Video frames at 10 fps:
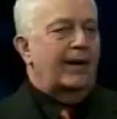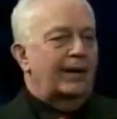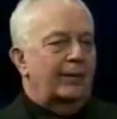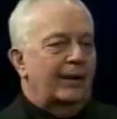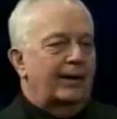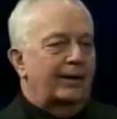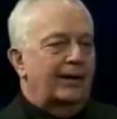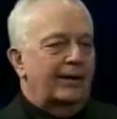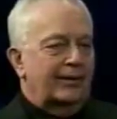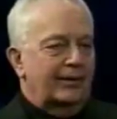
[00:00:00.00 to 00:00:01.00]
animated
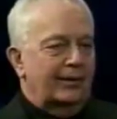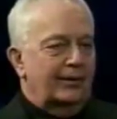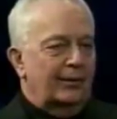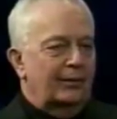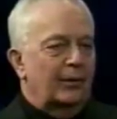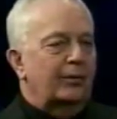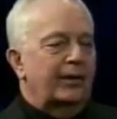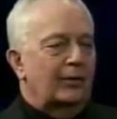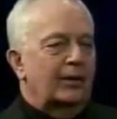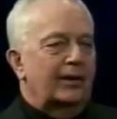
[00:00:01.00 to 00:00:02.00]
like a
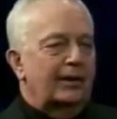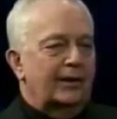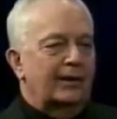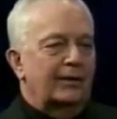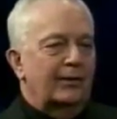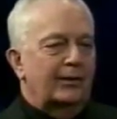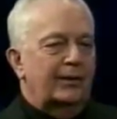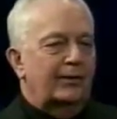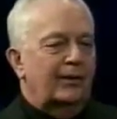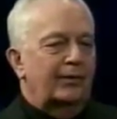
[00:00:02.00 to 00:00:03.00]
moving one,
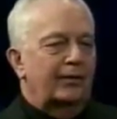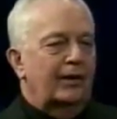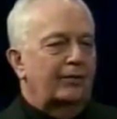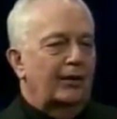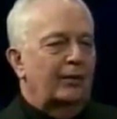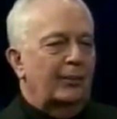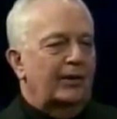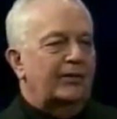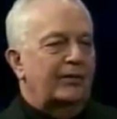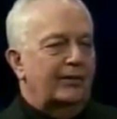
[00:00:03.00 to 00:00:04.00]
we do our very, very
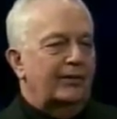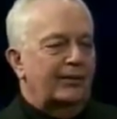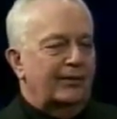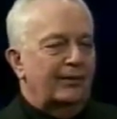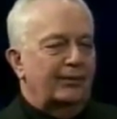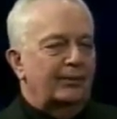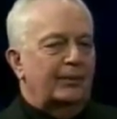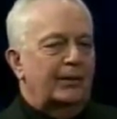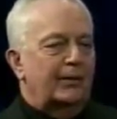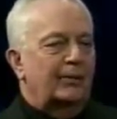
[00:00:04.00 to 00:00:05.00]
best to
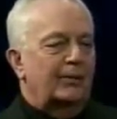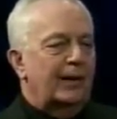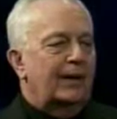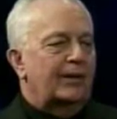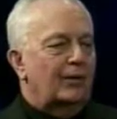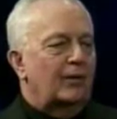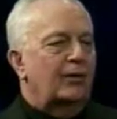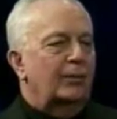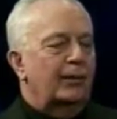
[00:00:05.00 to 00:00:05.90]
put those back in order.